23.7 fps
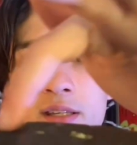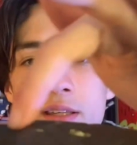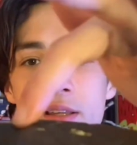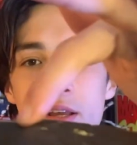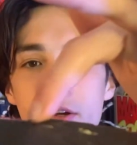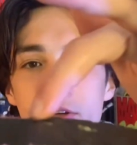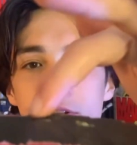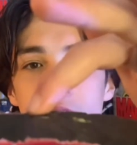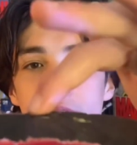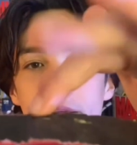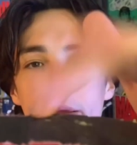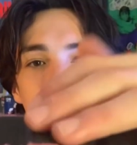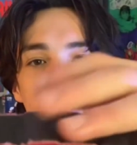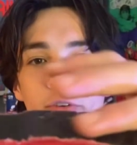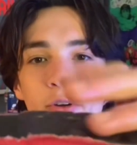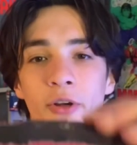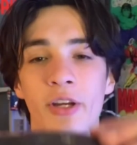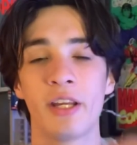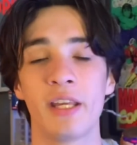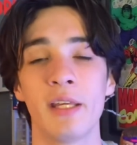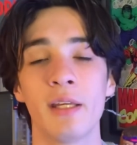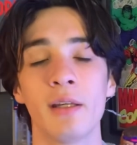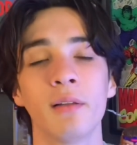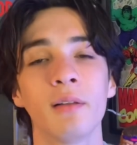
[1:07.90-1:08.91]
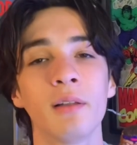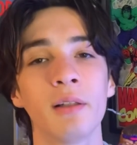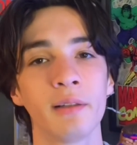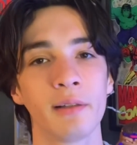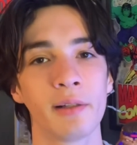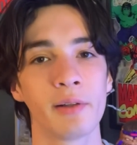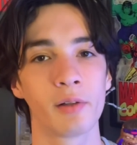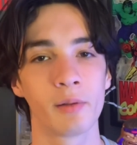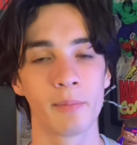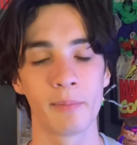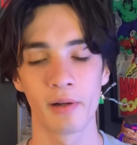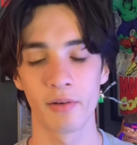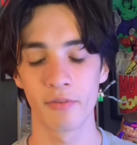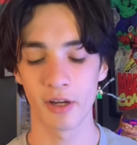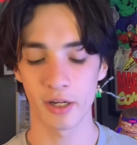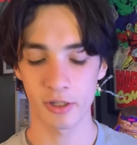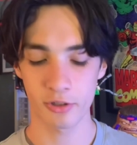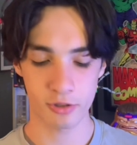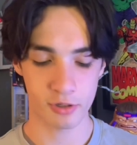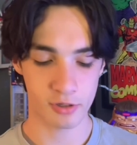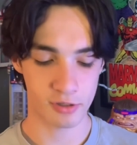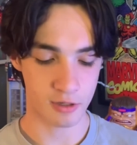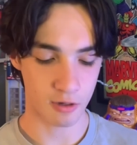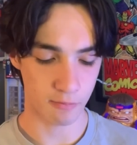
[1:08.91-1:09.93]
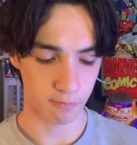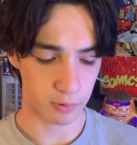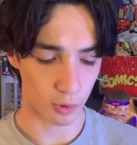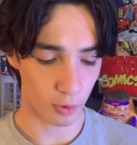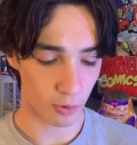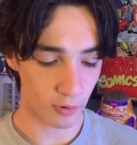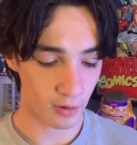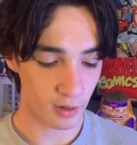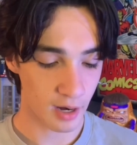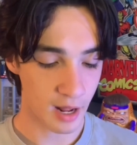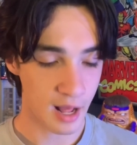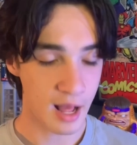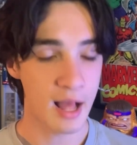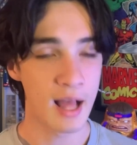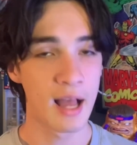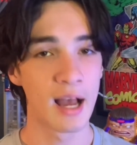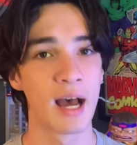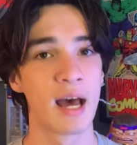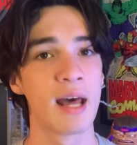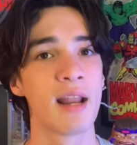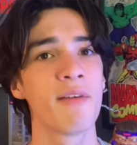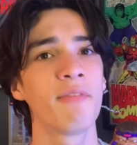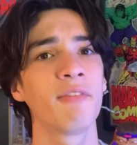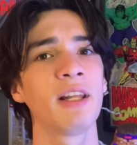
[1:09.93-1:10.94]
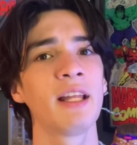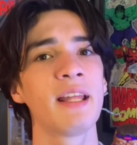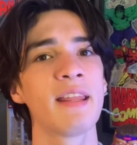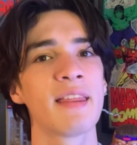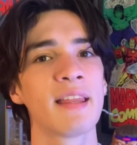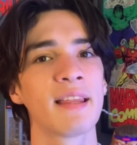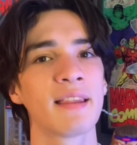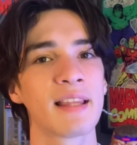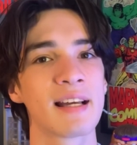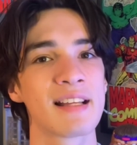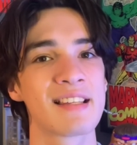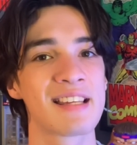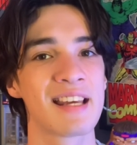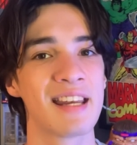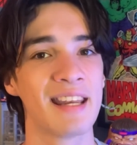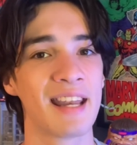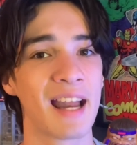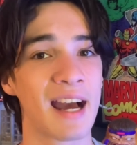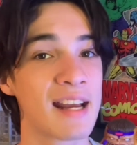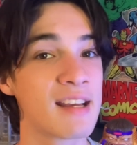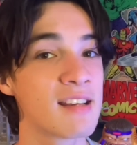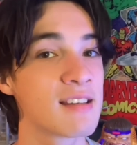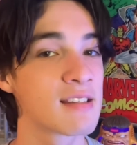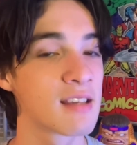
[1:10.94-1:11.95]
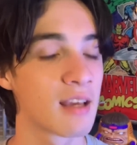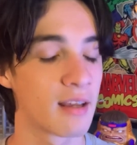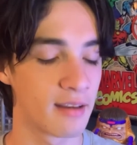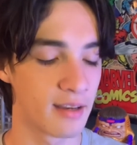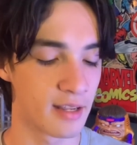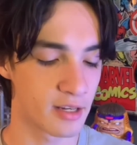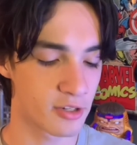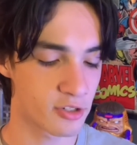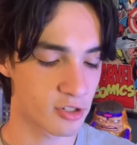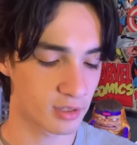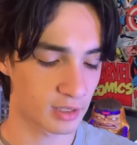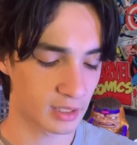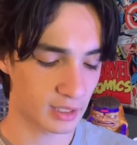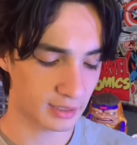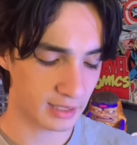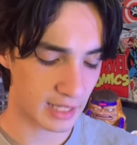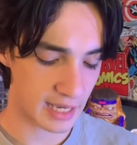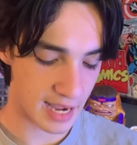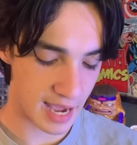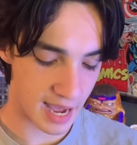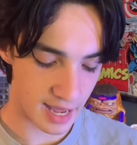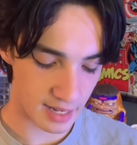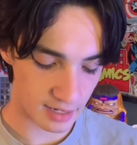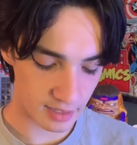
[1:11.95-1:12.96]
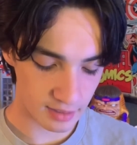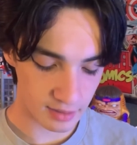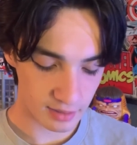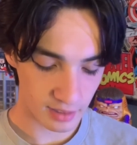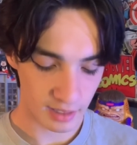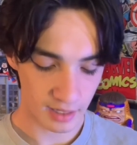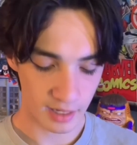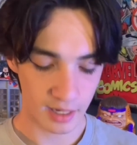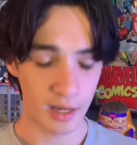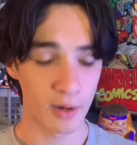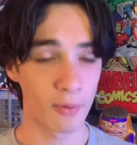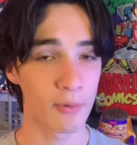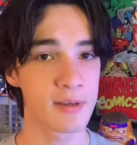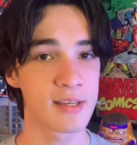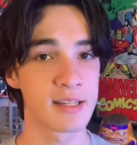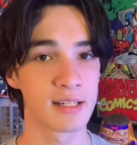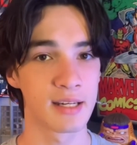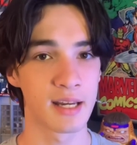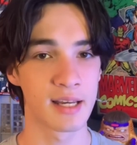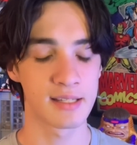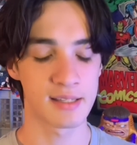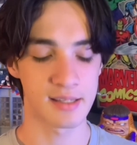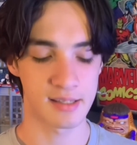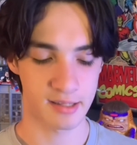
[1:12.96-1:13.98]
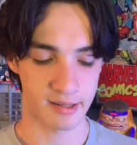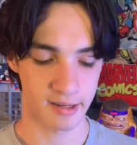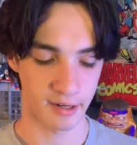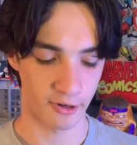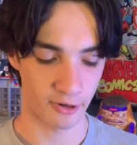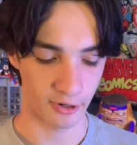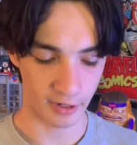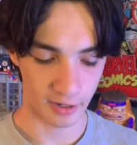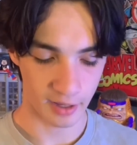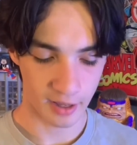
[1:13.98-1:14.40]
there to give your heel a little bit of extra support. I definitely think that's a nice addition that they added. It wasn't necessary.